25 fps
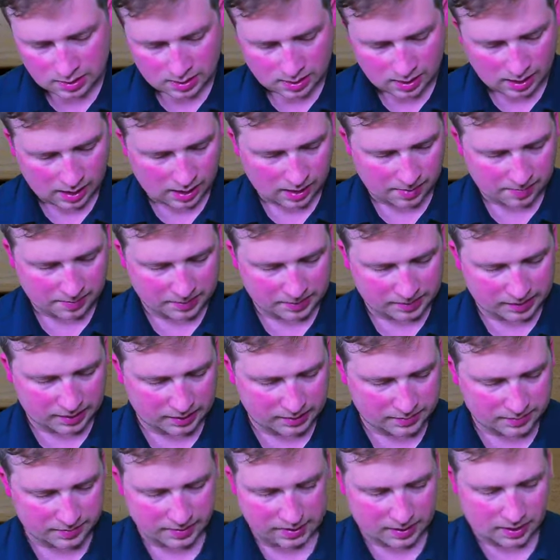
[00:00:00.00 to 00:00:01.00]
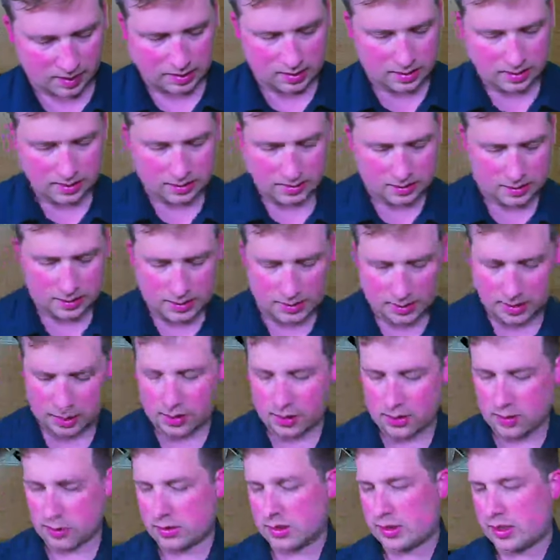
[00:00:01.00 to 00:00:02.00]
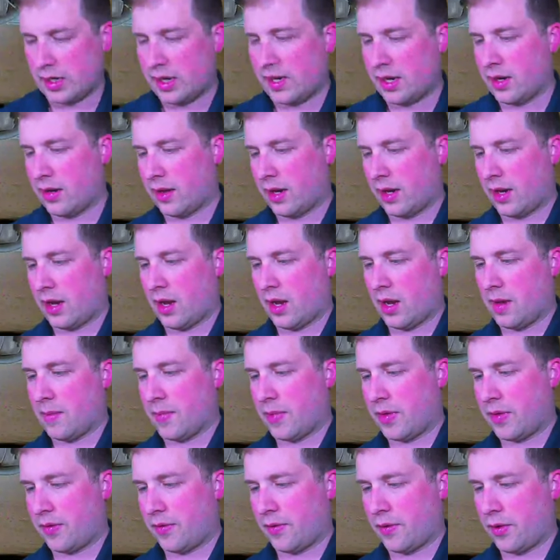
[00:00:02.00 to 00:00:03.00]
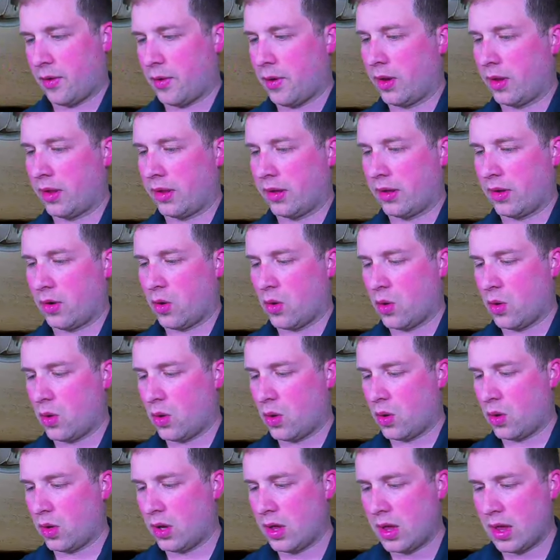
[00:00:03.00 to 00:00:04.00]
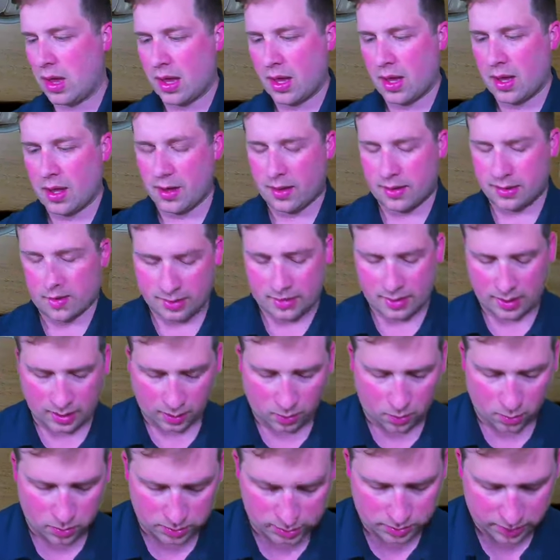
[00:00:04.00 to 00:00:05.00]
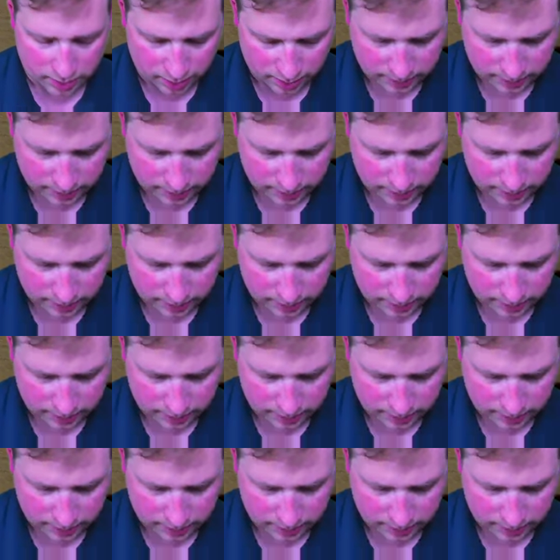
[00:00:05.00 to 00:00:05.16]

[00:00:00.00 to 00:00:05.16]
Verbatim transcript: Uh, but that's because you'll see here they come through a little hole that Corsair